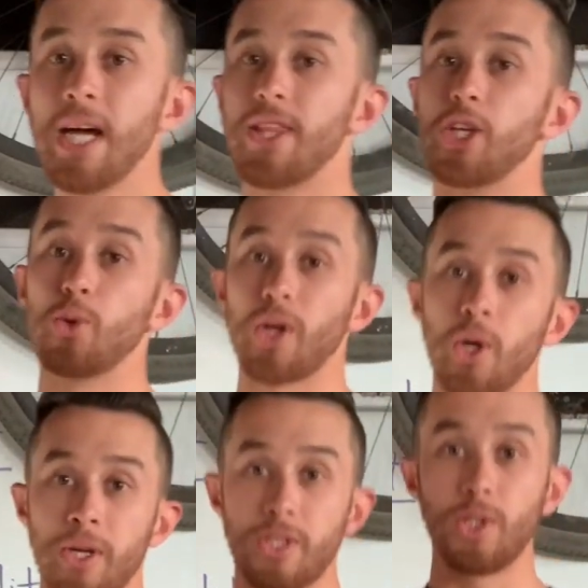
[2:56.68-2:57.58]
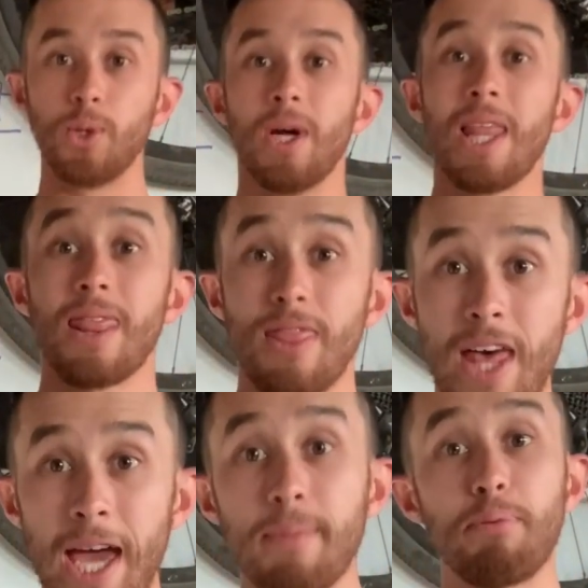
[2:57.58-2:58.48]
that you are going to
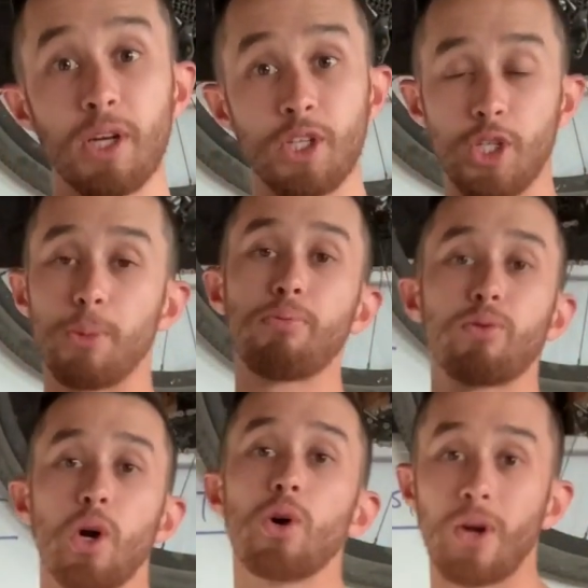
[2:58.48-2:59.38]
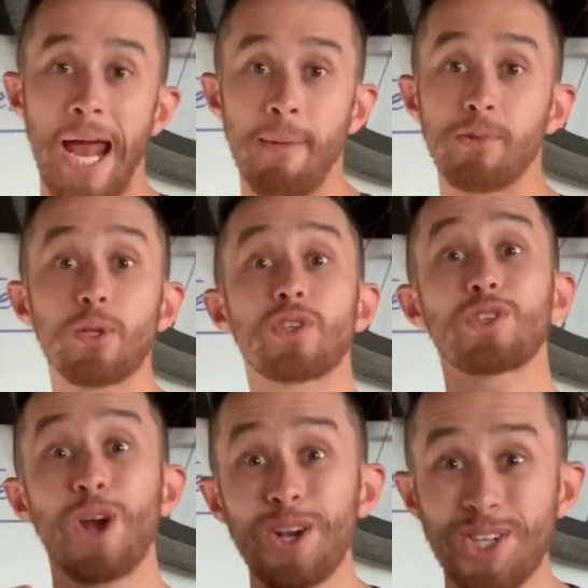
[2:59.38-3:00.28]
then put into your program to
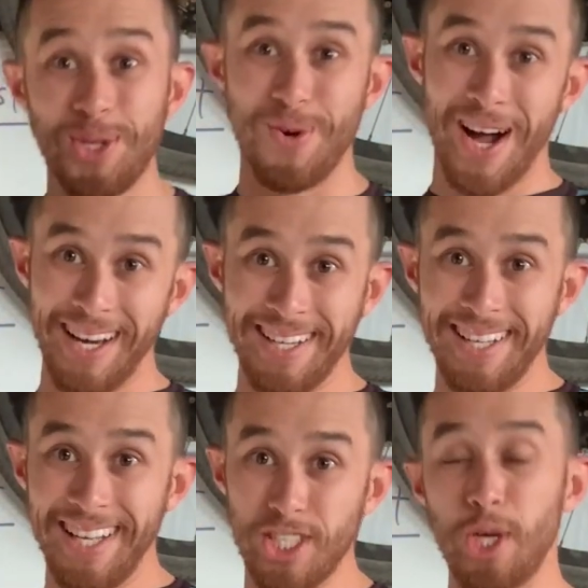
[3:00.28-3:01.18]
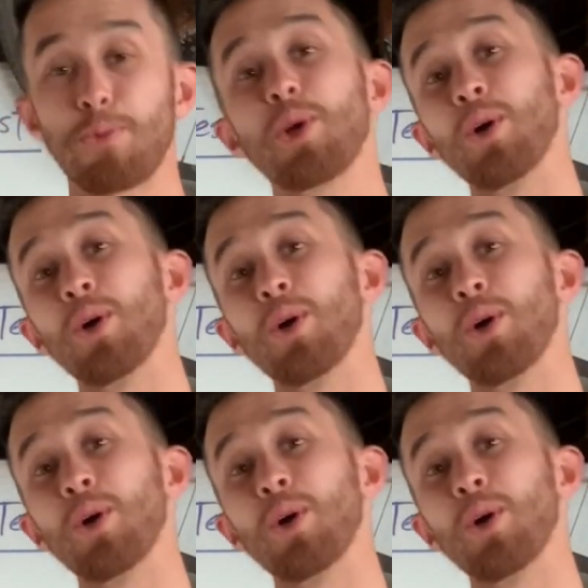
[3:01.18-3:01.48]
start you on. So as we go